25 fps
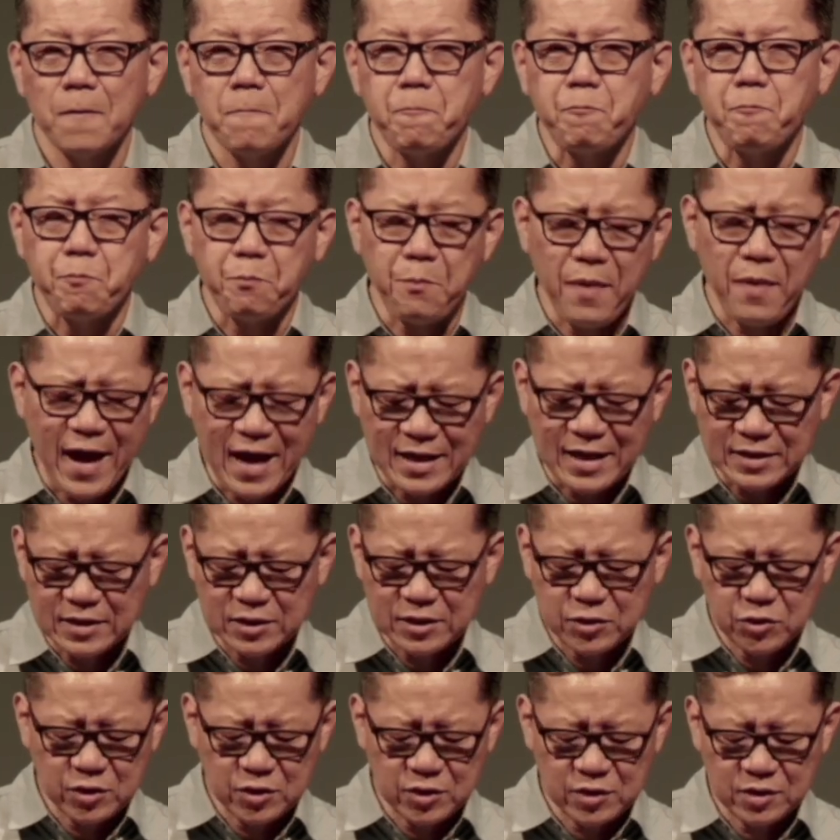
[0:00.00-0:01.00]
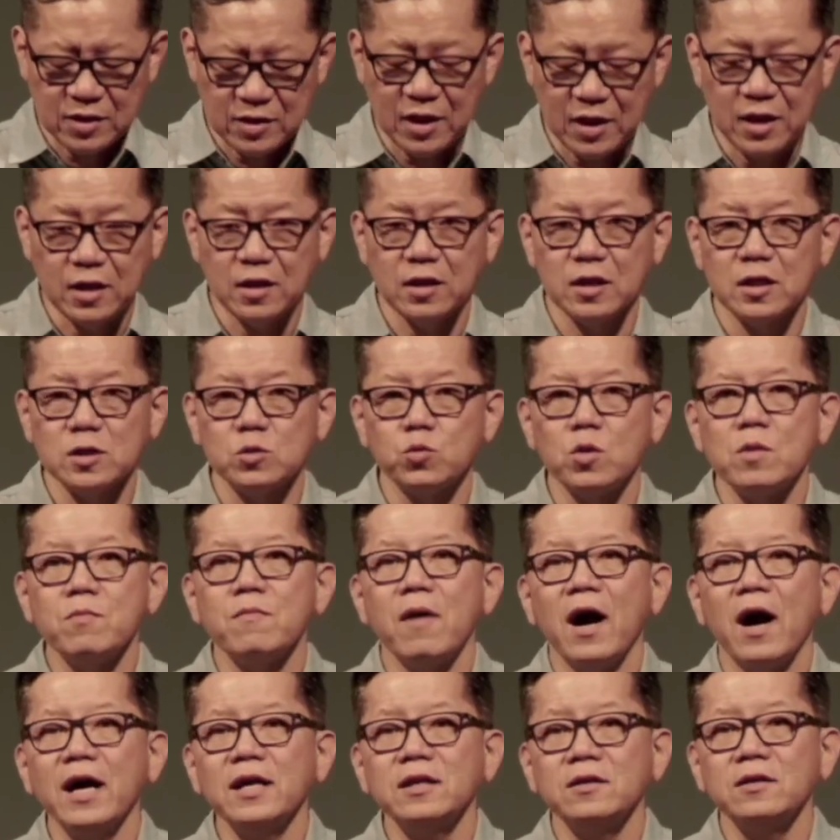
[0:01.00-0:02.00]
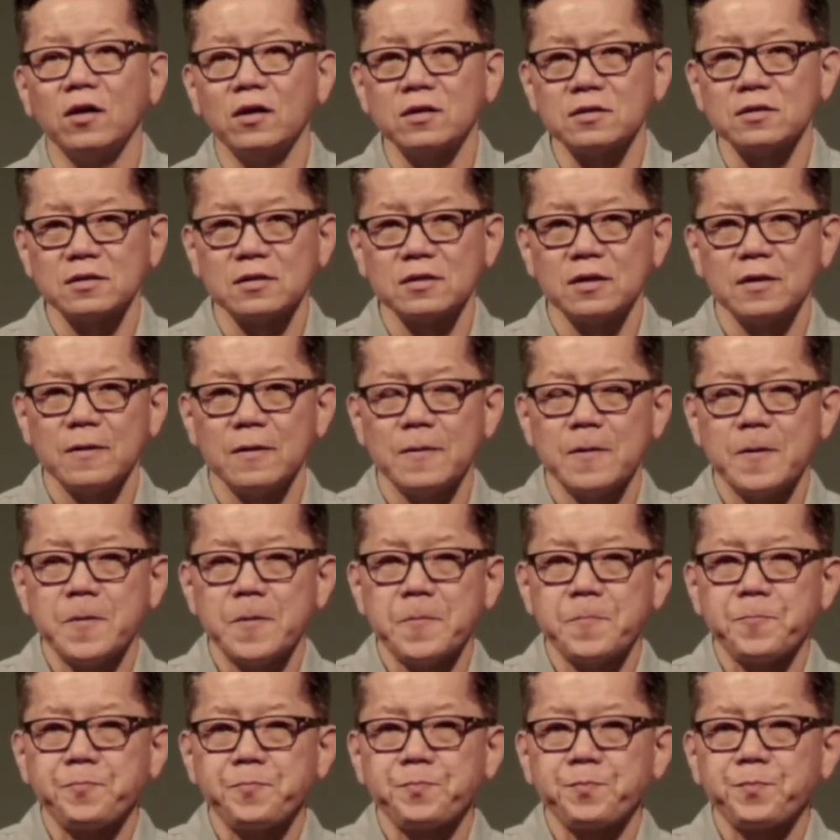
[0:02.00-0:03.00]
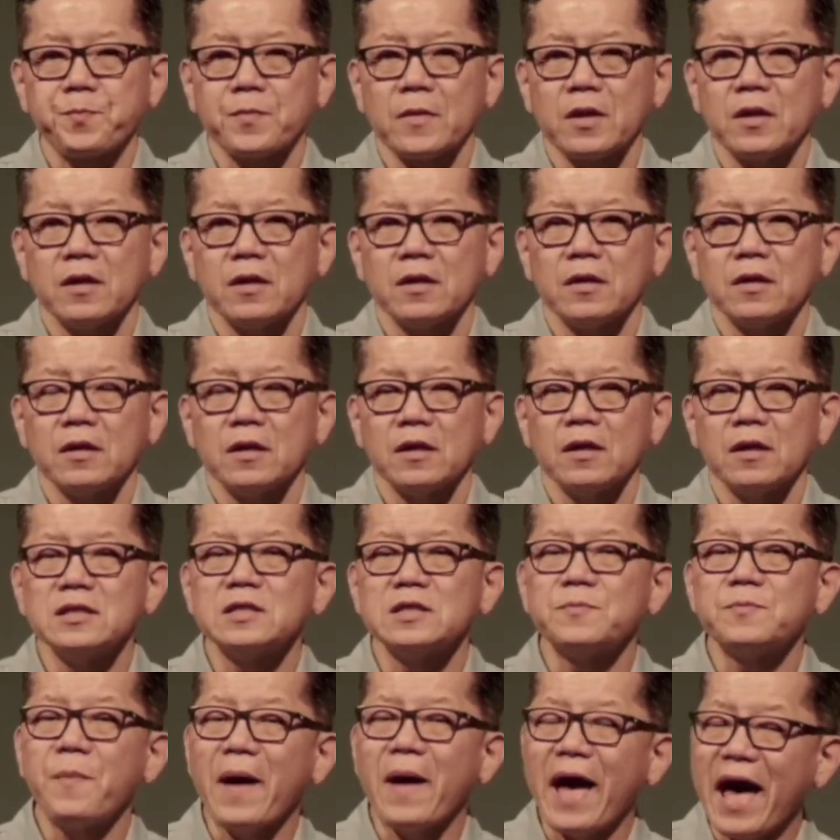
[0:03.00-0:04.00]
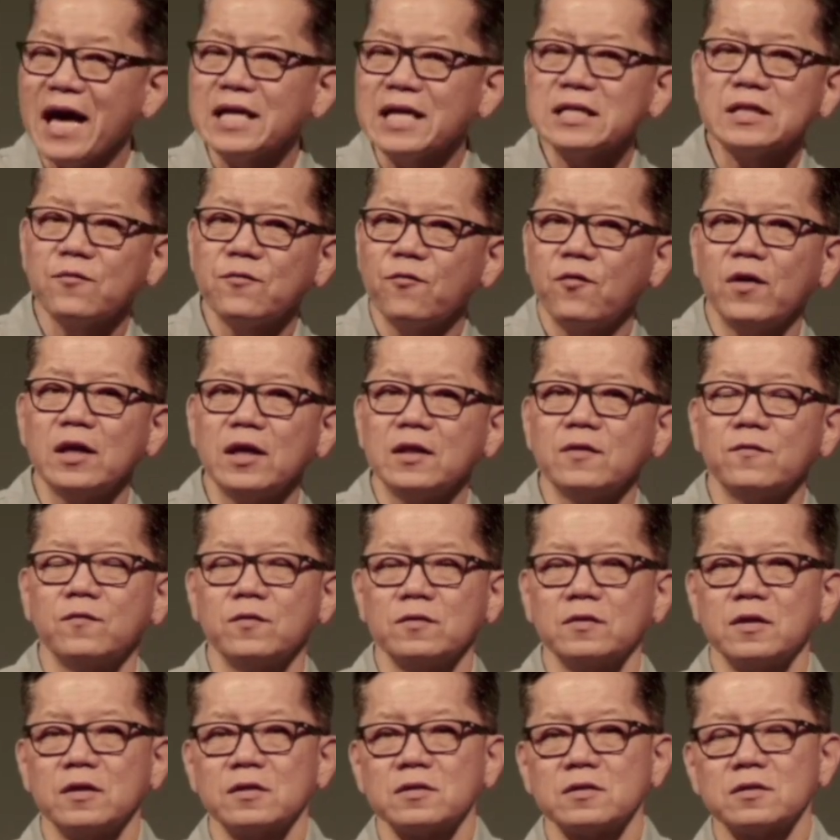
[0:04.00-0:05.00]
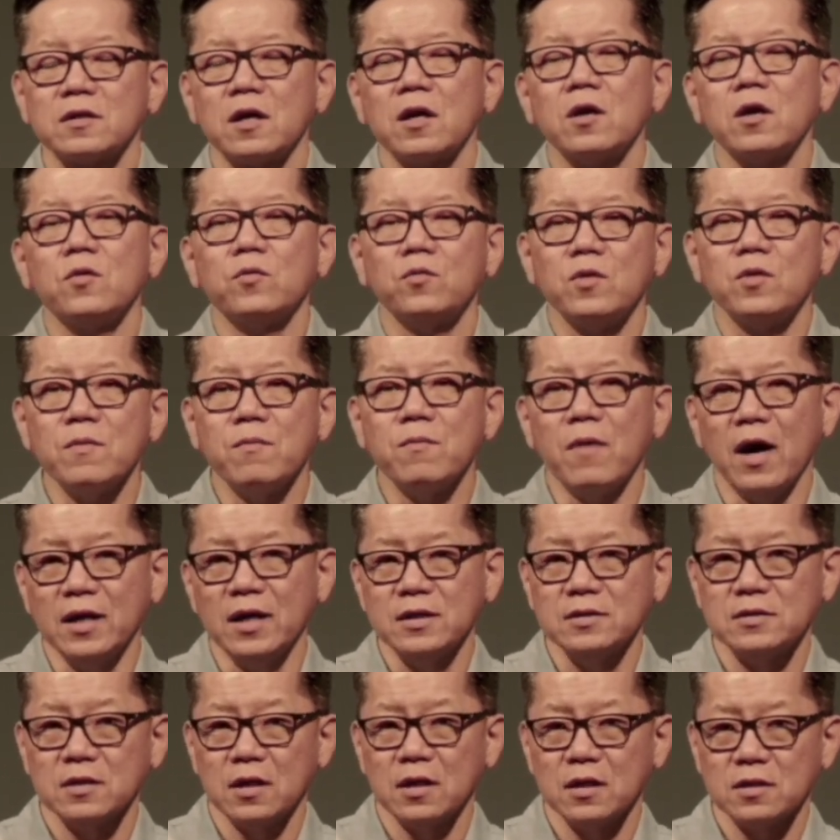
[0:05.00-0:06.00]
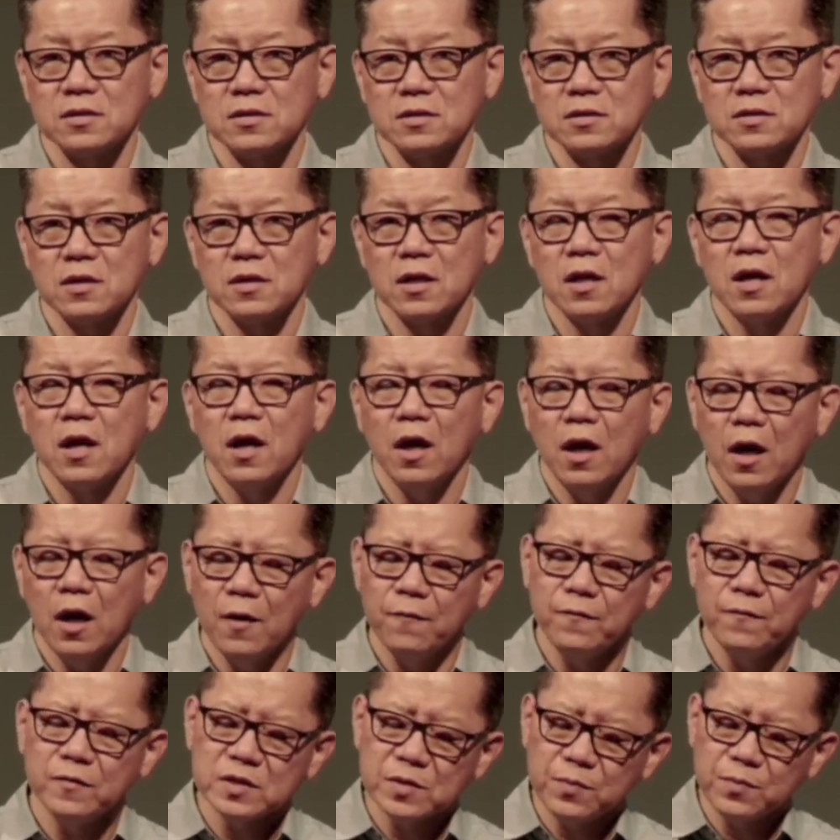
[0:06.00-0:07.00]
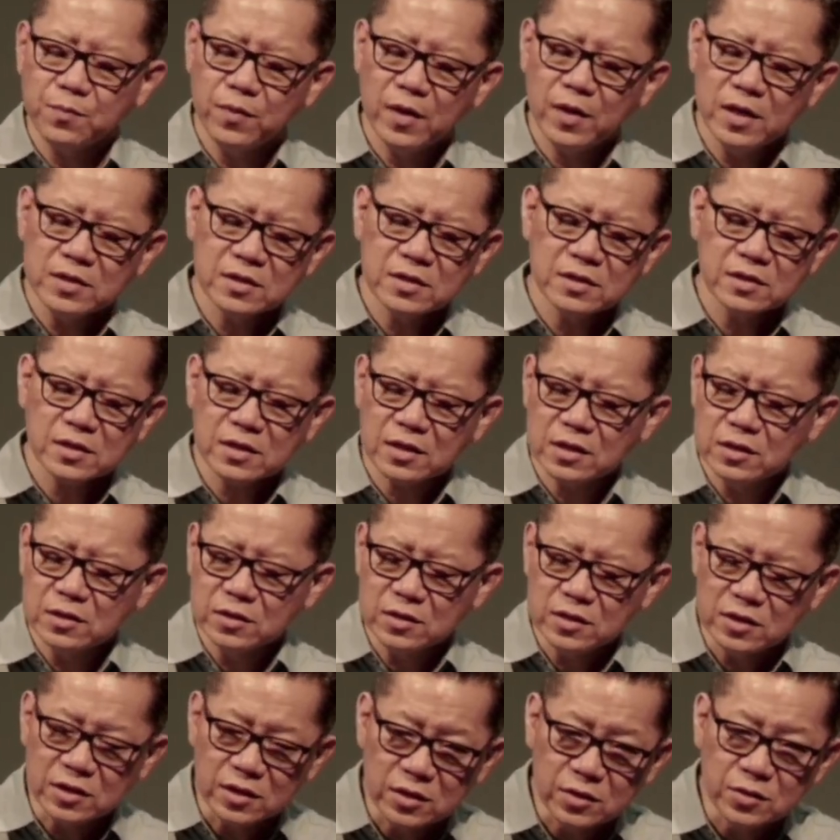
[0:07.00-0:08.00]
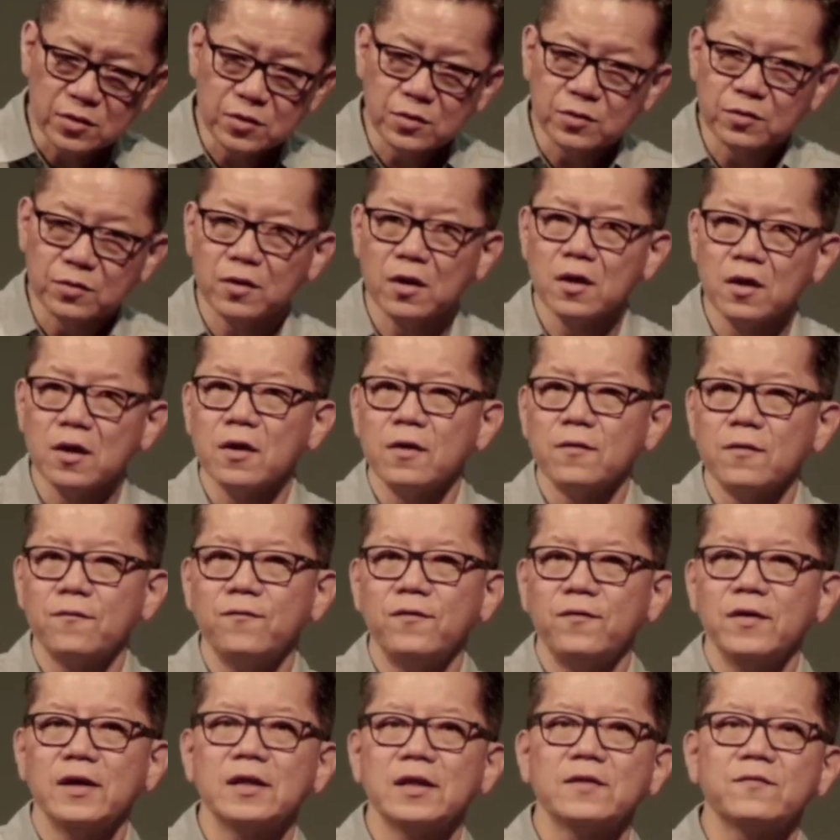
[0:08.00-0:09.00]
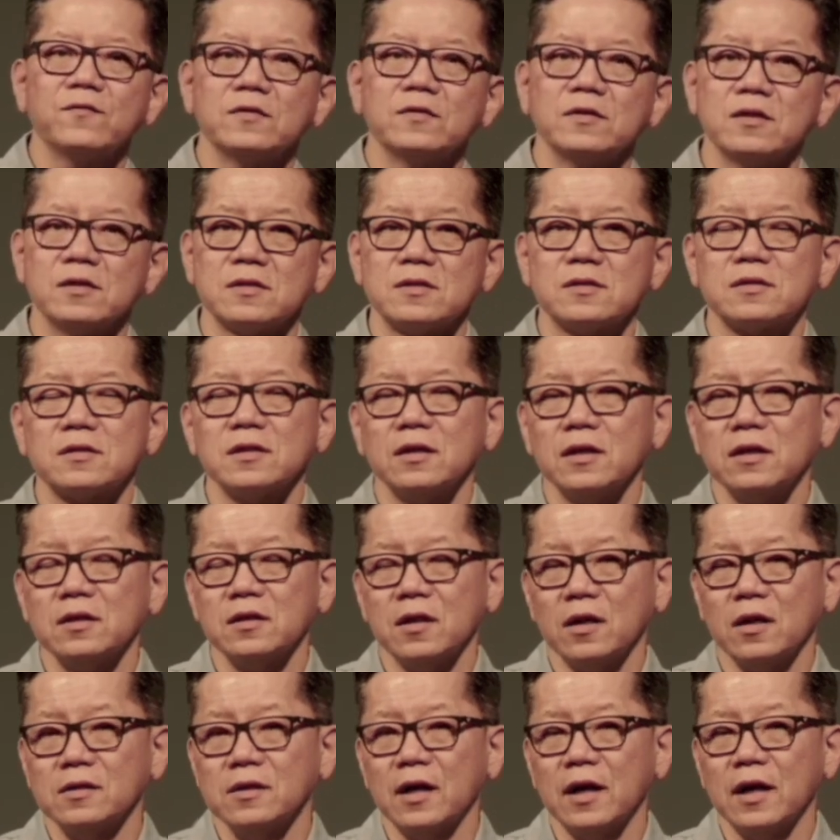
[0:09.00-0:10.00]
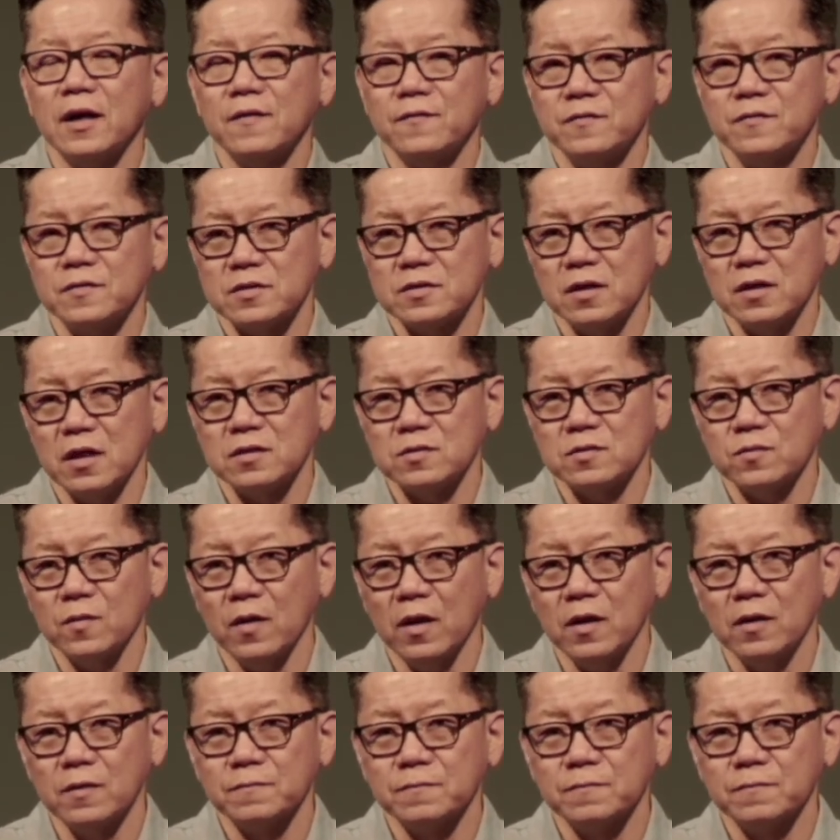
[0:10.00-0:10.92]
passages like this remind us his past faithfulness reminds us of his present continued faithfulness in our lives as well.